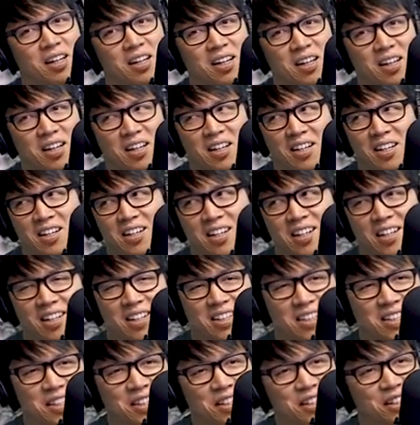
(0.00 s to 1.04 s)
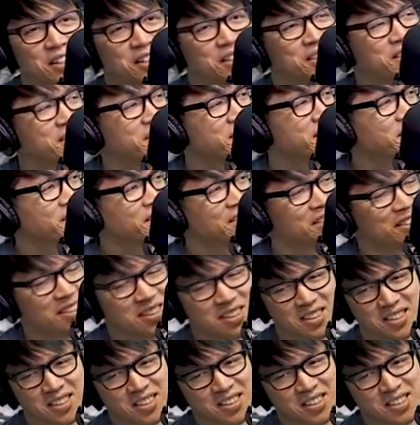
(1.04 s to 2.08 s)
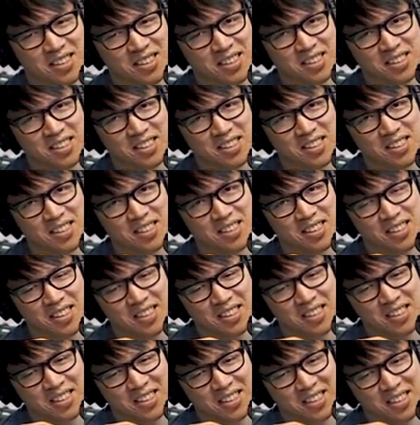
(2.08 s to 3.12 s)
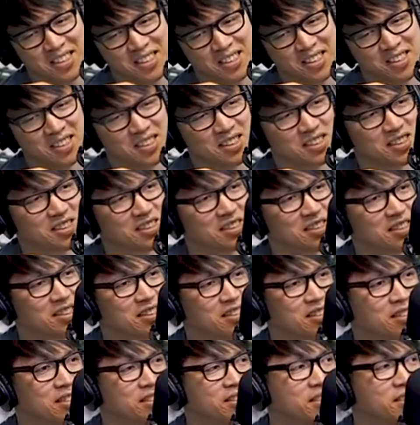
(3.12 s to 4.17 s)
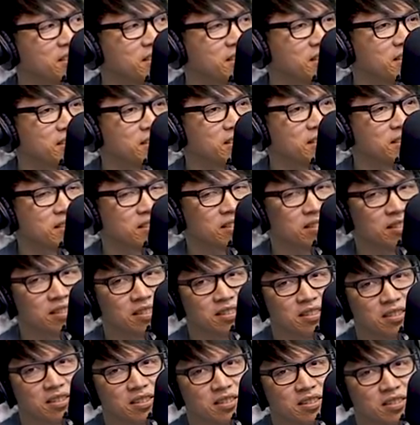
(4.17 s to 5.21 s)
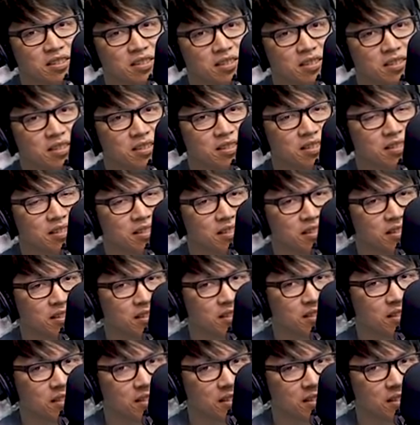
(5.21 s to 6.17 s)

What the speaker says: (not speaking)